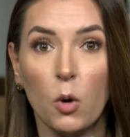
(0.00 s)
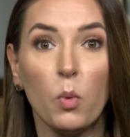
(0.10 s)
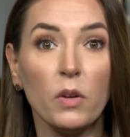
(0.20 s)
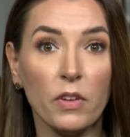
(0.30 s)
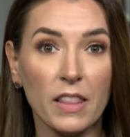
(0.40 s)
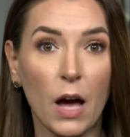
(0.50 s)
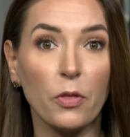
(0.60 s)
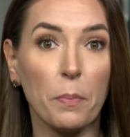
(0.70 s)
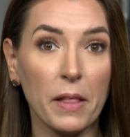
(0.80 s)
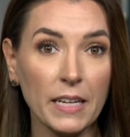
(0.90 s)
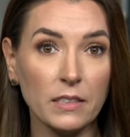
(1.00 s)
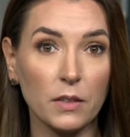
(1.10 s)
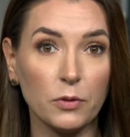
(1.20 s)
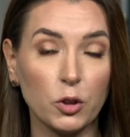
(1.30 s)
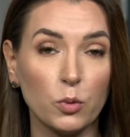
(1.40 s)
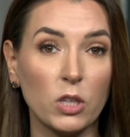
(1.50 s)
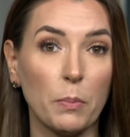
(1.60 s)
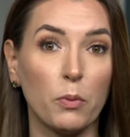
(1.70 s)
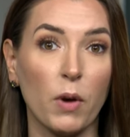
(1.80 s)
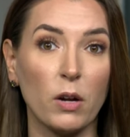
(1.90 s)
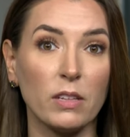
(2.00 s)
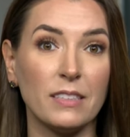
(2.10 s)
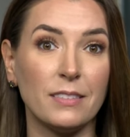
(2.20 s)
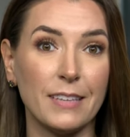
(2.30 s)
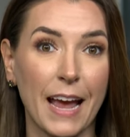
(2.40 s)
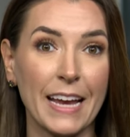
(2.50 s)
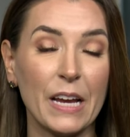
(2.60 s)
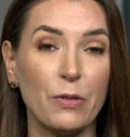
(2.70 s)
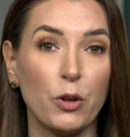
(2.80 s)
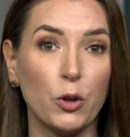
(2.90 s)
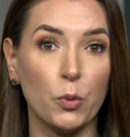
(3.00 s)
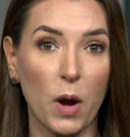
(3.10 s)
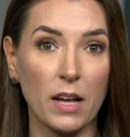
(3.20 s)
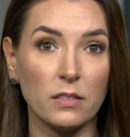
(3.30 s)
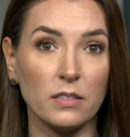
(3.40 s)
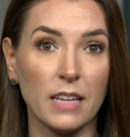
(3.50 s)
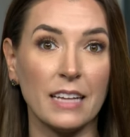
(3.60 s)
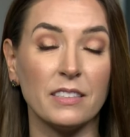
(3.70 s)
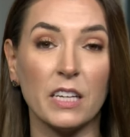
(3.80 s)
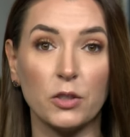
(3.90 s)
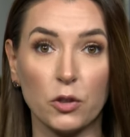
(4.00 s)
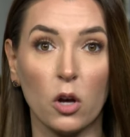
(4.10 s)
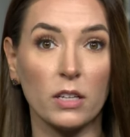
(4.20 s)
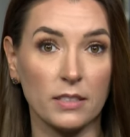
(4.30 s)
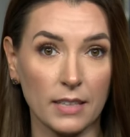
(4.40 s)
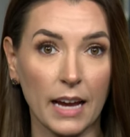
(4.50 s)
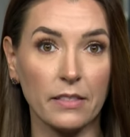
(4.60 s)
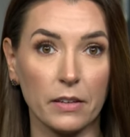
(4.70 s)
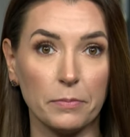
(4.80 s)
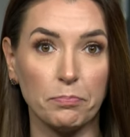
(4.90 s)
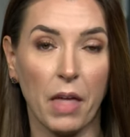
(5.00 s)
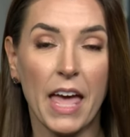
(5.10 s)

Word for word: would have allowed the plaintiffs to temporarily stay in the U.S. as they sought asylum.